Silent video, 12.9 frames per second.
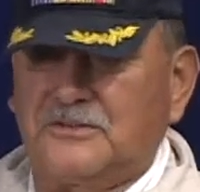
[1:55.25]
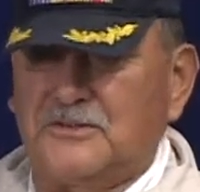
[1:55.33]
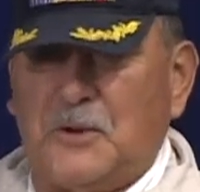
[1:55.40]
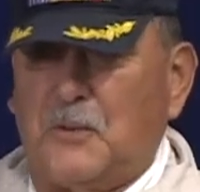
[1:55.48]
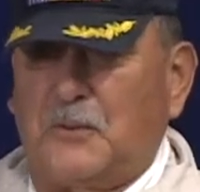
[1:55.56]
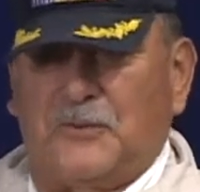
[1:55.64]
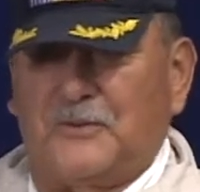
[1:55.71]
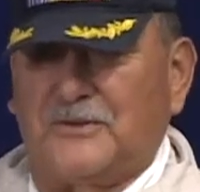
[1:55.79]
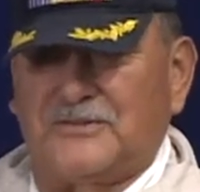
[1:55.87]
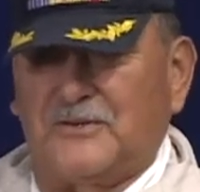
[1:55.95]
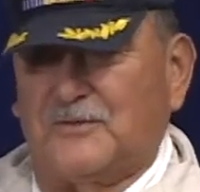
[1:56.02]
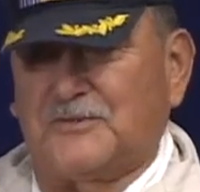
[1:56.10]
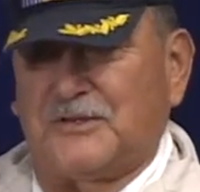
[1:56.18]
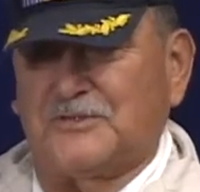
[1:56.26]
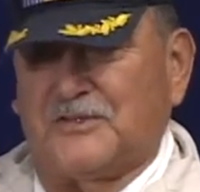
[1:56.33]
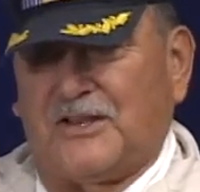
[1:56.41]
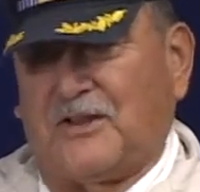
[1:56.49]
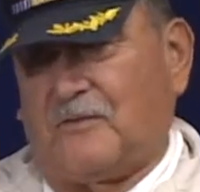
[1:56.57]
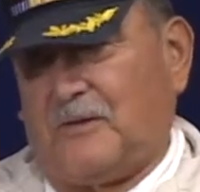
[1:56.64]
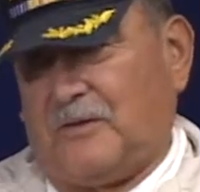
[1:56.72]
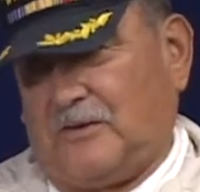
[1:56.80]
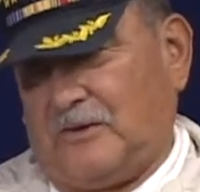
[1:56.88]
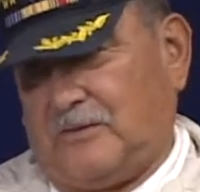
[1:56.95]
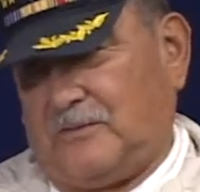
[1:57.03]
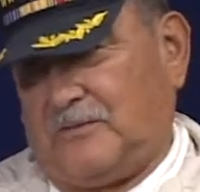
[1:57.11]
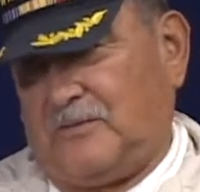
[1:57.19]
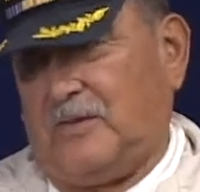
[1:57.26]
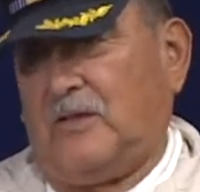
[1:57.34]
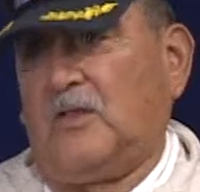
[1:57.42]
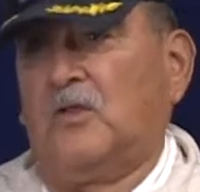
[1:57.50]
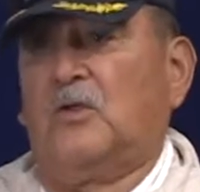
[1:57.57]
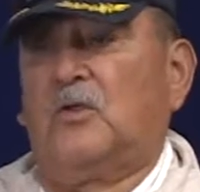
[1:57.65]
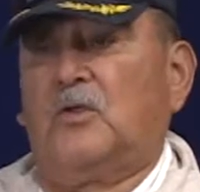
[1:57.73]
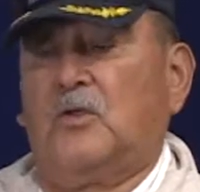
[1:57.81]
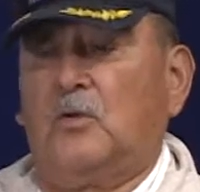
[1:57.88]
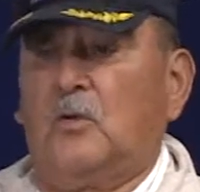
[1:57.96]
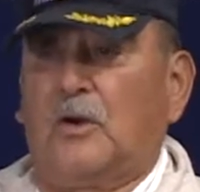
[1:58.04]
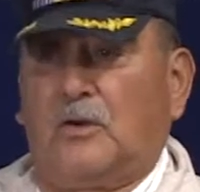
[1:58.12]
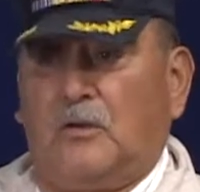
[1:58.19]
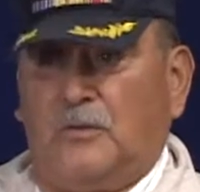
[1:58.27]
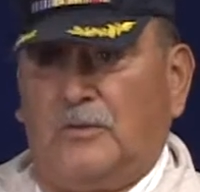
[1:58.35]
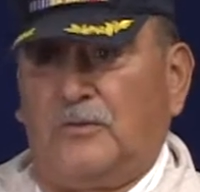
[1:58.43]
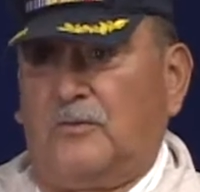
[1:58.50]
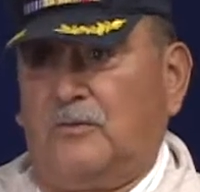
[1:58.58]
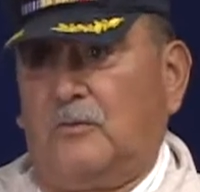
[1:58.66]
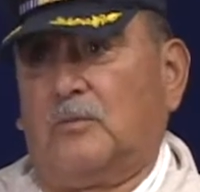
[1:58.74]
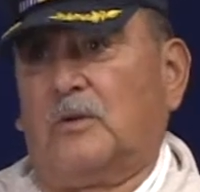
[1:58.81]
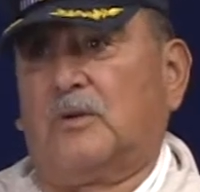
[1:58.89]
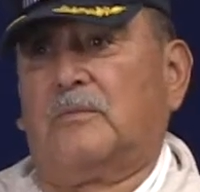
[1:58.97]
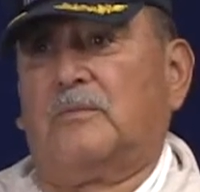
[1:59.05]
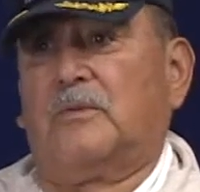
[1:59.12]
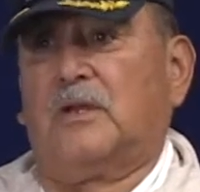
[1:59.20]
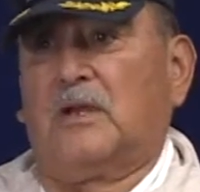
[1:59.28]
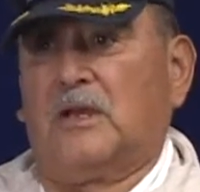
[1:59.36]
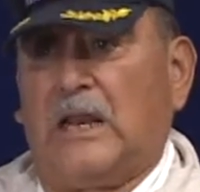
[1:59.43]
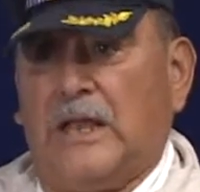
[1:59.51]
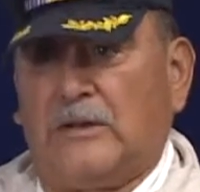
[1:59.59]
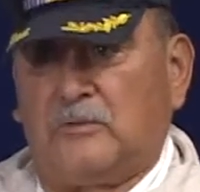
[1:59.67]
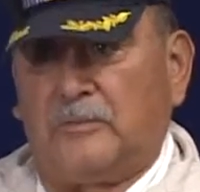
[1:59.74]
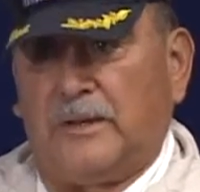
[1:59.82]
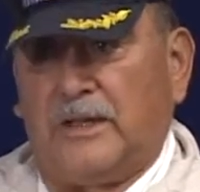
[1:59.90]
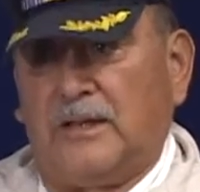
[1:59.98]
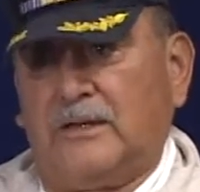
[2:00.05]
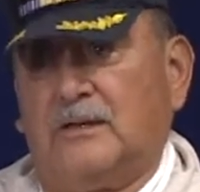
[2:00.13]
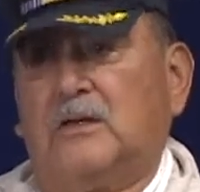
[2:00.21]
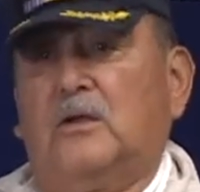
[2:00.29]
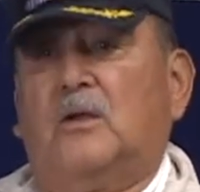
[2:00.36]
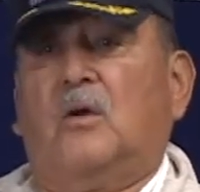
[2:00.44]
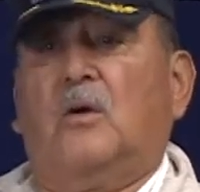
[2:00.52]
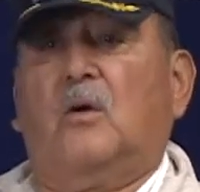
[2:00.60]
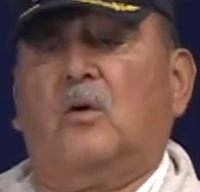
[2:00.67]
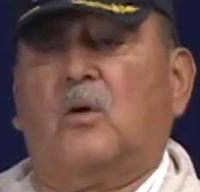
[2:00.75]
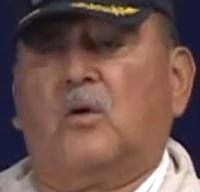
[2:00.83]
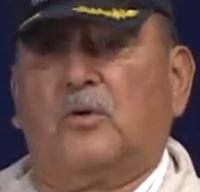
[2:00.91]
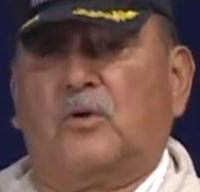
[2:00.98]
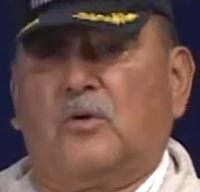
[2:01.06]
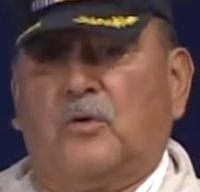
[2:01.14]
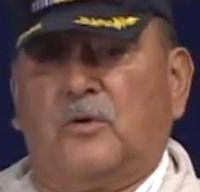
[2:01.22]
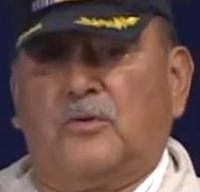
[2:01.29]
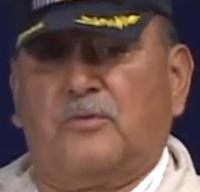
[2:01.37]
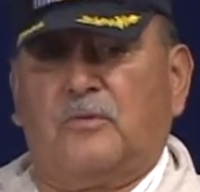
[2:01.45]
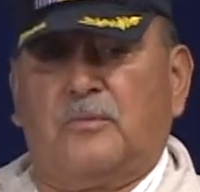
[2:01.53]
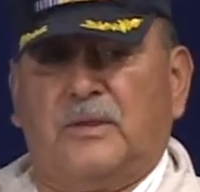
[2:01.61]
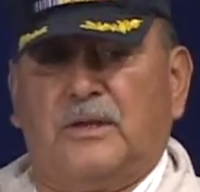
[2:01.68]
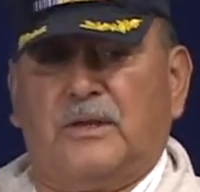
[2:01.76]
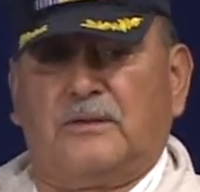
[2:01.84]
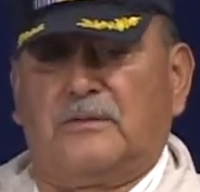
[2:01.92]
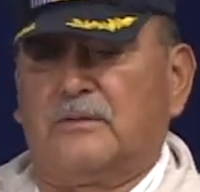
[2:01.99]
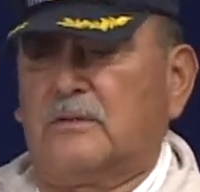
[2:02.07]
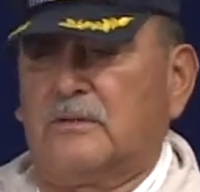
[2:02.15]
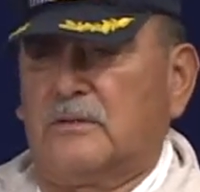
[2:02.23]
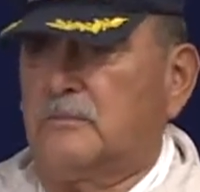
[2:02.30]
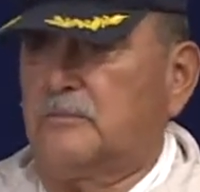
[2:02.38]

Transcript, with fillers: He said, Well, there's no such thing around here. You are going to uh, be a glider man or you're going to be a, a